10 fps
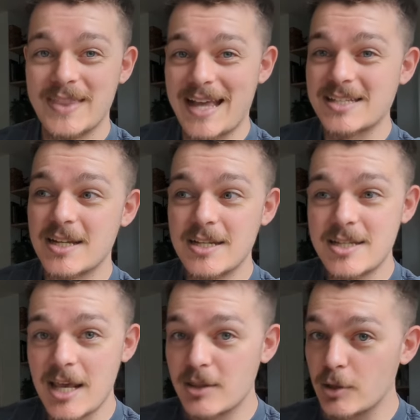That's going to
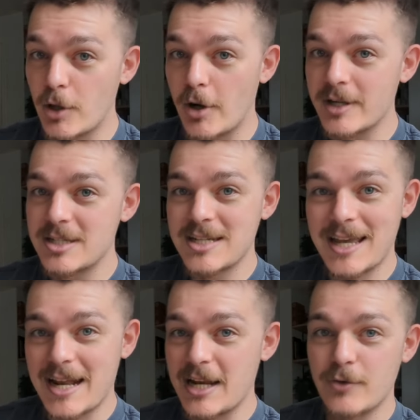take the longest to
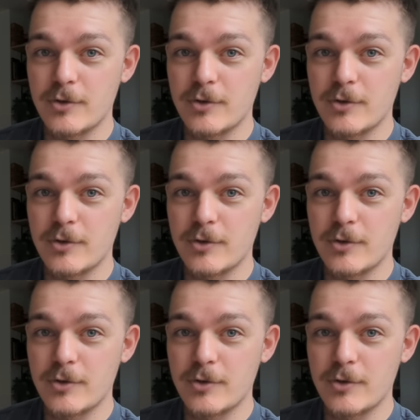get any